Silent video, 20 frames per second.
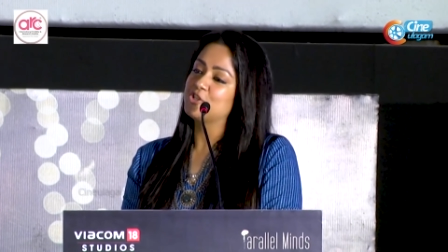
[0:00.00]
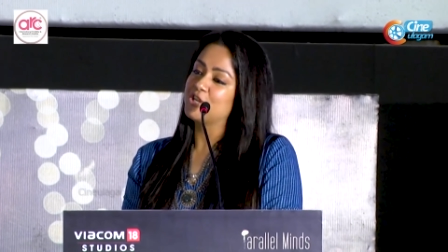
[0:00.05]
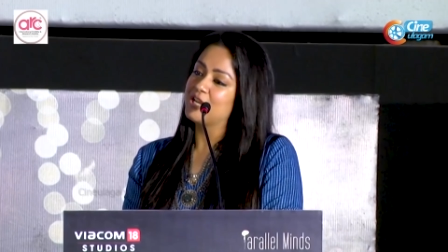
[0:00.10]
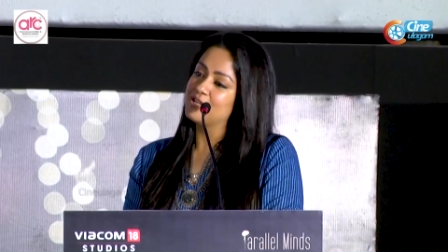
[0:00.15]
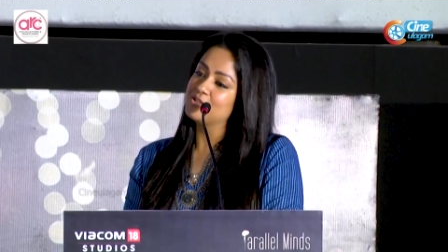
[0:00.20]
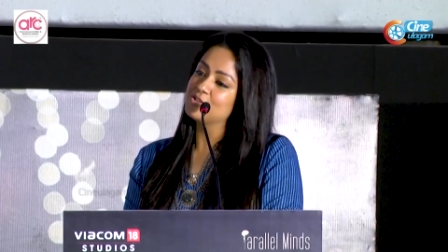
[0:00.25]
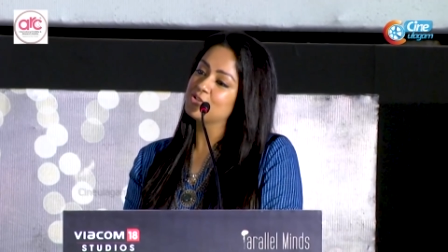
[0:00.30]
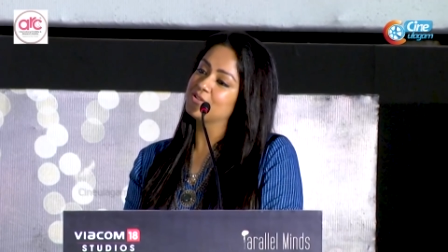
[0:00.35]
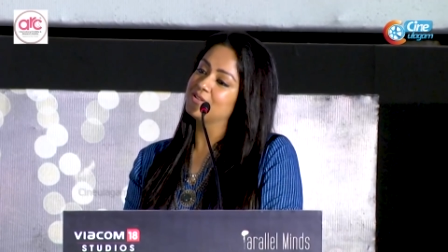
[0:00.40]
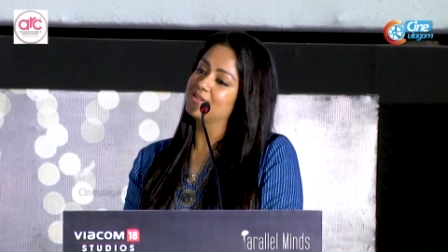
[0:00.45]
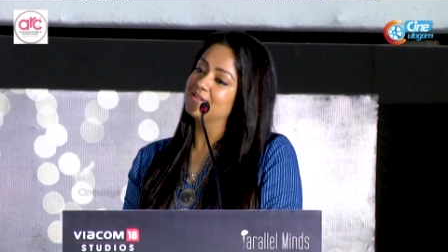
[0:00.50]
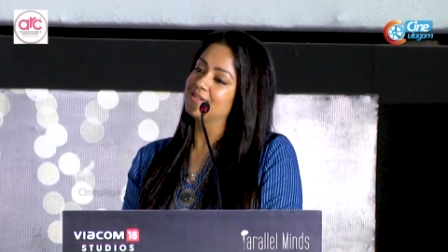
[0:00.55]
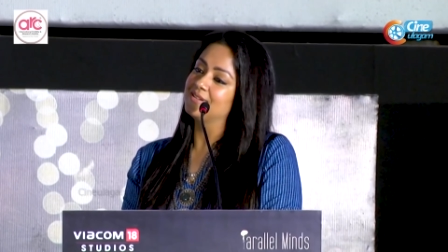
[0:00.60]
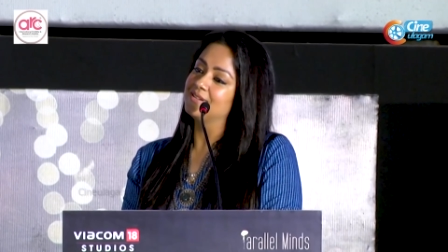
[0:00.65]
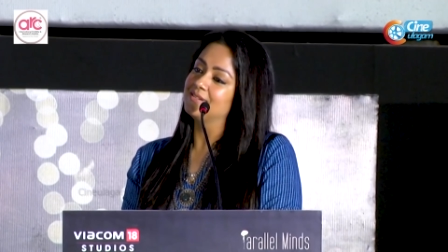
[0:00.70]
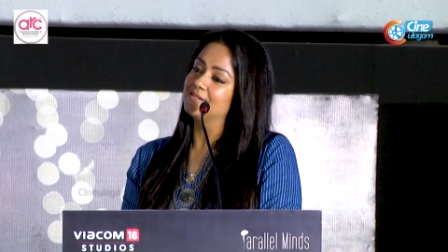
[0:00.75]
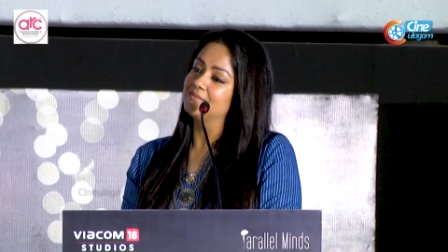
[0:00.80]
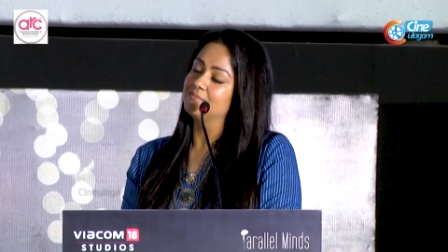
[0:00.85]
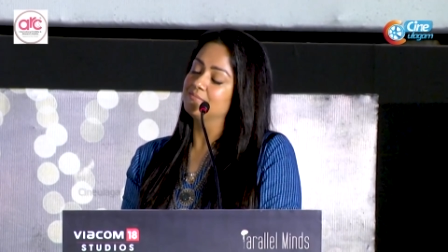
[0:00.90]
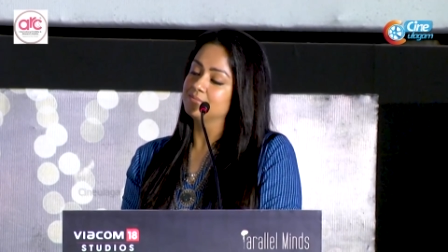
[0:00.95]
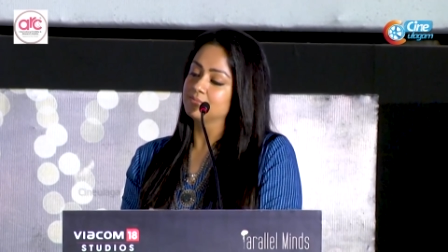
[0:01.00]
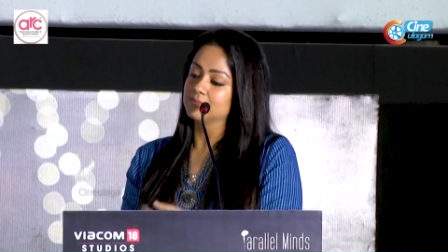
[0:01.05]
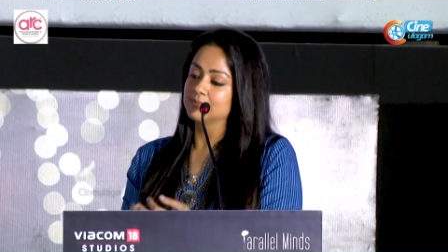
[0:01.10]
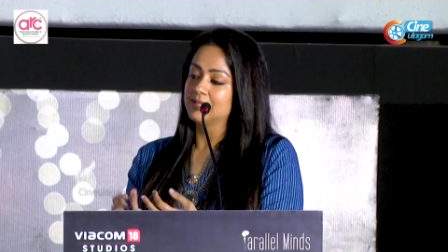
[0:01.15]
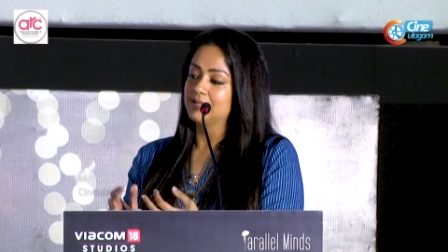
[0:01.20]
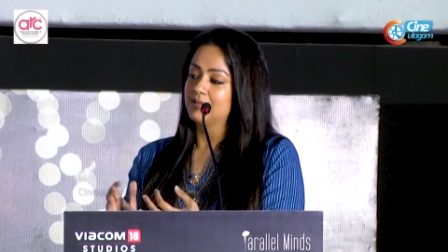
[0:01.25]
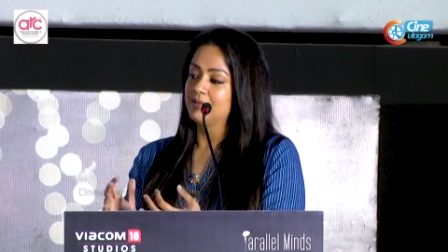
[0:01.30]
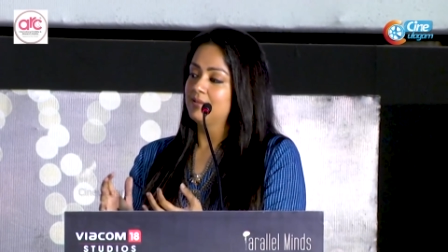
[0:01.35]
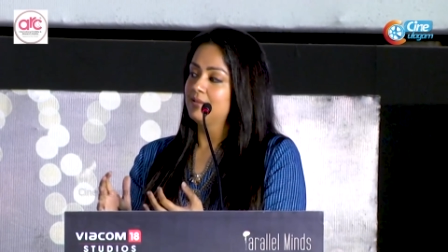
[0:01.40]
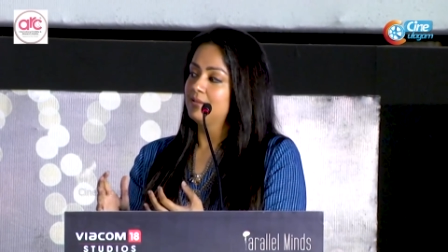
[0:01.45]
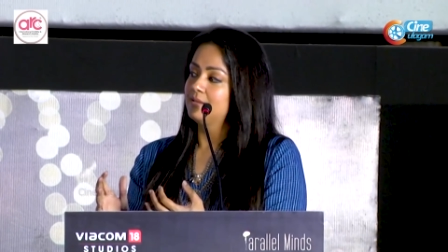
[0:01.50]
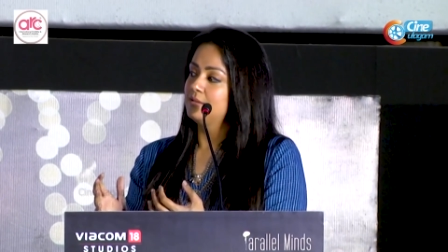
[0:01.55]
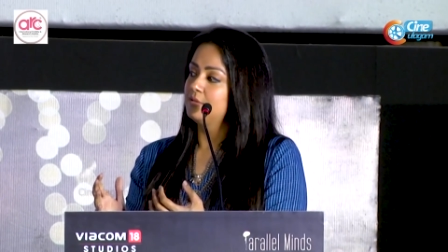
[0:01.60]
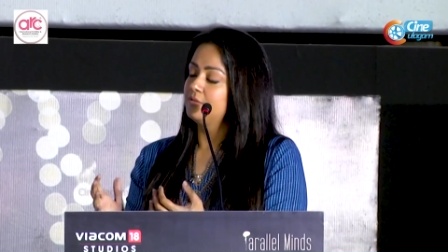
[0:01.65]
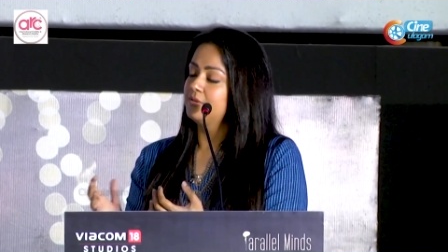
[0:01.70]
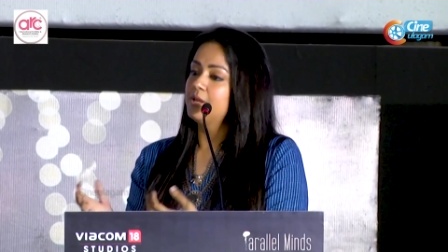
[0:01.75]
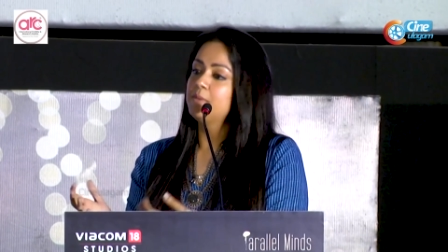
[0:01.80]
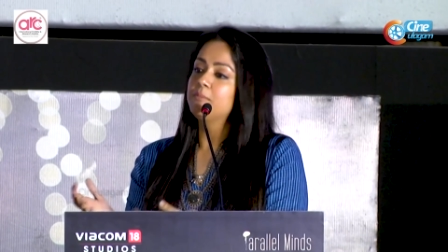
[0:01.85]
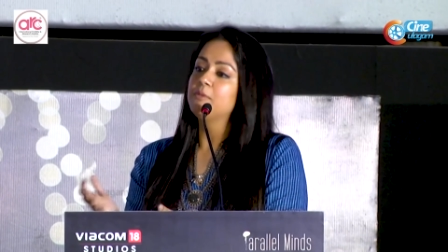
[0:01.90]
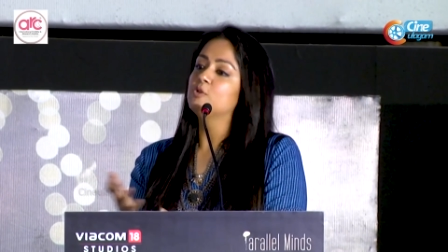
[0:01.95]
changed the, the
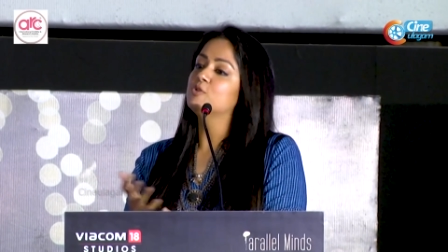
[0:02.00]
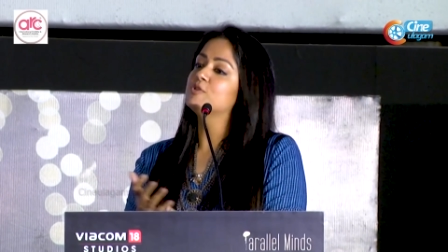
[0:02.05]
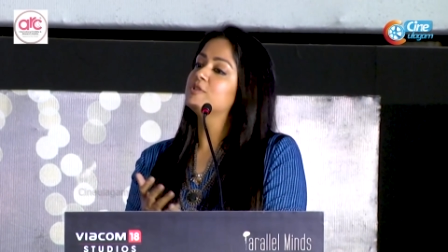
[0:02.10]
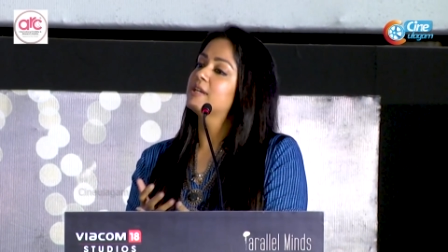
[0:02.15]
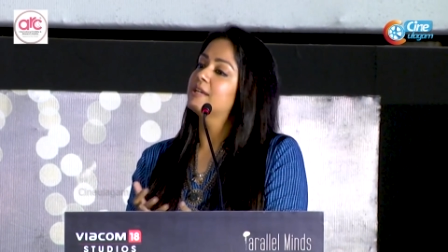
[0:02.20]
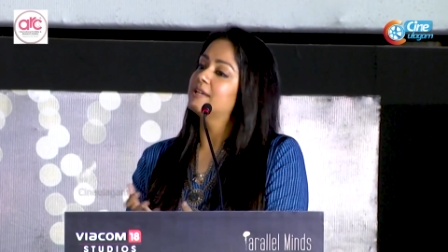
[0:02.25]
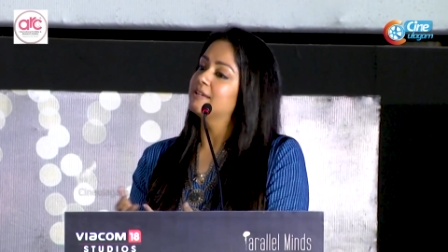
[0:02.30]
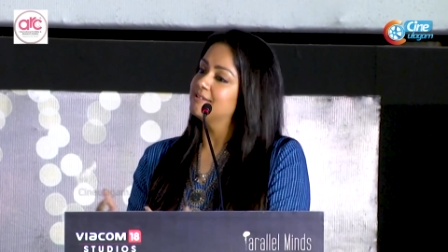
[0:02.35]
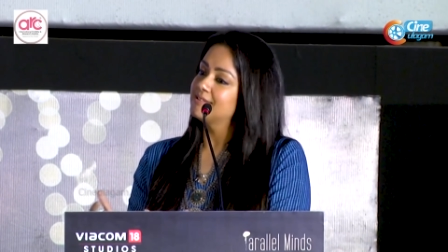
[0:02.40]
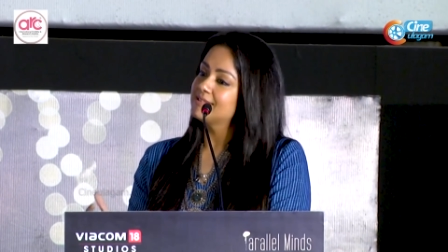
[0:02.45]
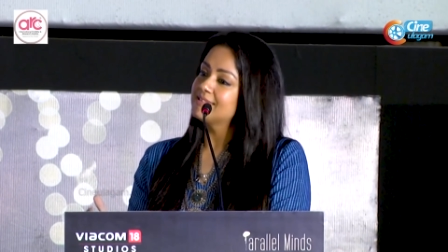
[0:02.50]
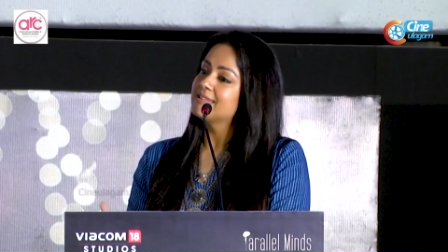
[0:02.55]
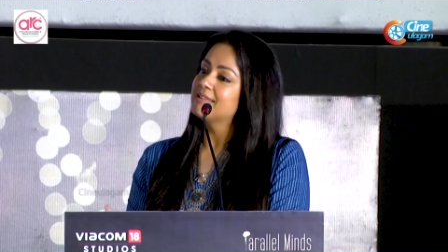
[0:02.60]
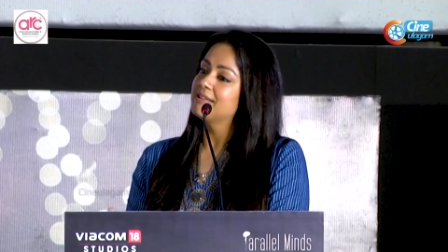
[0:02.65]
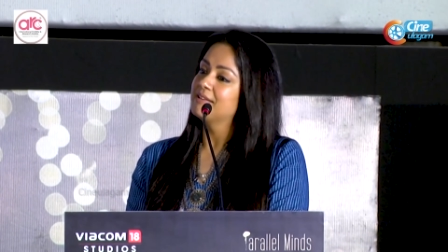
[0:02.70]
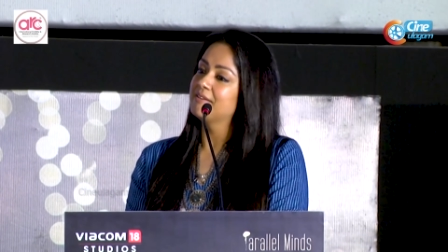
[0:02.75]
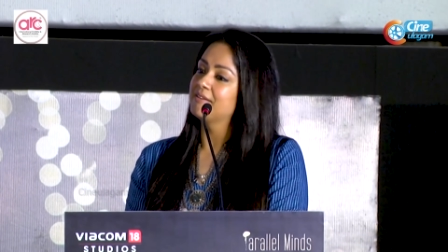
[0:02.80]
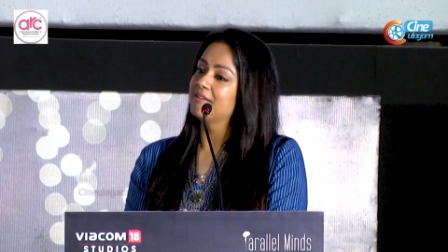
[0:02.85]
way music is.